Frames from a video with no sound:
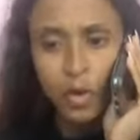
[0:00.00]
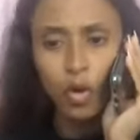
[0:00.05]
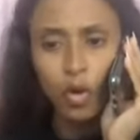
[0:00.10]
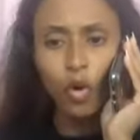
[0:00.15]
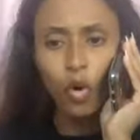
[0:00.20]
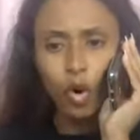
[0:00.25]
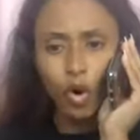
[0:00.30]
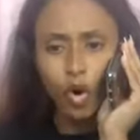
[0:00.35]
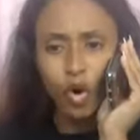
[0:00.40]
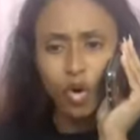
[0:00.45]

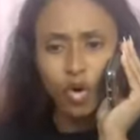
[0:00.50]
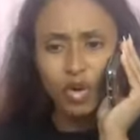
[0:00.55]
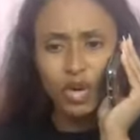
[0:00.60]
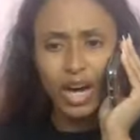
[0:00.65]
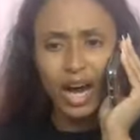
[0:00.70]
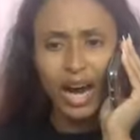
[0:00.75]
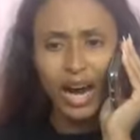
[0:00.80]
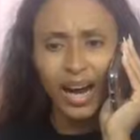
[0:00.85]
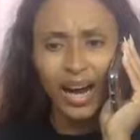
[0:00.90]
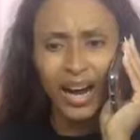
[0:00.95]
Oh
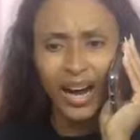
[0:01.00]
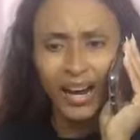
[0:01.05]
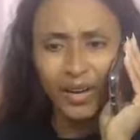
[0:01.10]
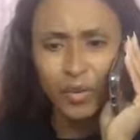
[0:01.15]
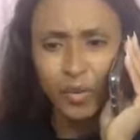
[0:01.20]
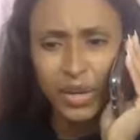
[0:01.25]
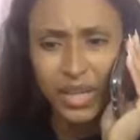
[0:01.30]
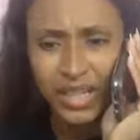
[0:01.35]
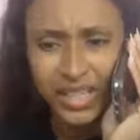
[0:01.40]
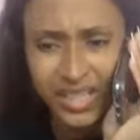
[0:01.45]

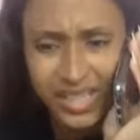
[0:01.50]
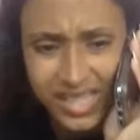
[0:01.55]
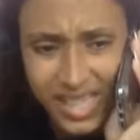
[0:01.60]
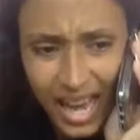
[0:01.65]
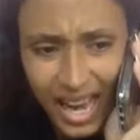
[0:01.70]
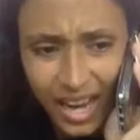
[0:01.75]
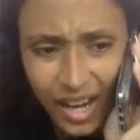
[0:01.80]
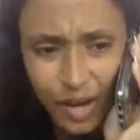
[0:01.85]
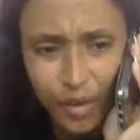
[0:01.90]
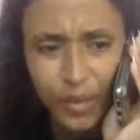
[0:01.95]
God, we
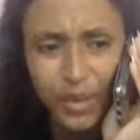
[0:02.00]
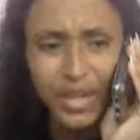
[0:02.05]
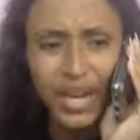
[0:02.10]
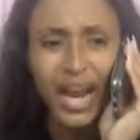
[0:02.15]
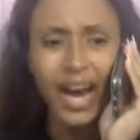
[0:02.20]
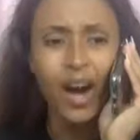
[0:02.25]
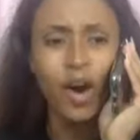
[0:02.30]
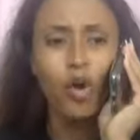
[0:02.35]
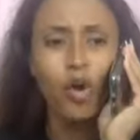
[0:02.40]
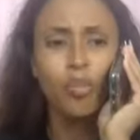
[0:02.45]
desire an
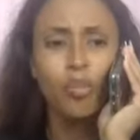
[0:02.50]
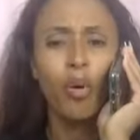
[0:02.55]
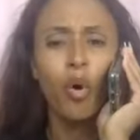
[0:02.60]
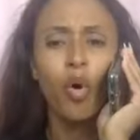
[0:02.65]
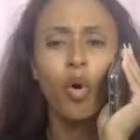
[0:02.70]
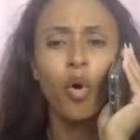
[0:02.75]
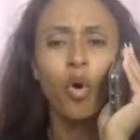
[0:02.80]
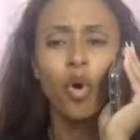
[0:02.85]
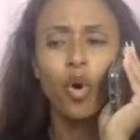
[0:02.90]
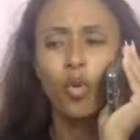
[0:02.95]

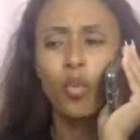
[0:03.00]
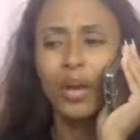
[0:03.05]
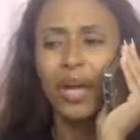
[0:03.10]
outpour.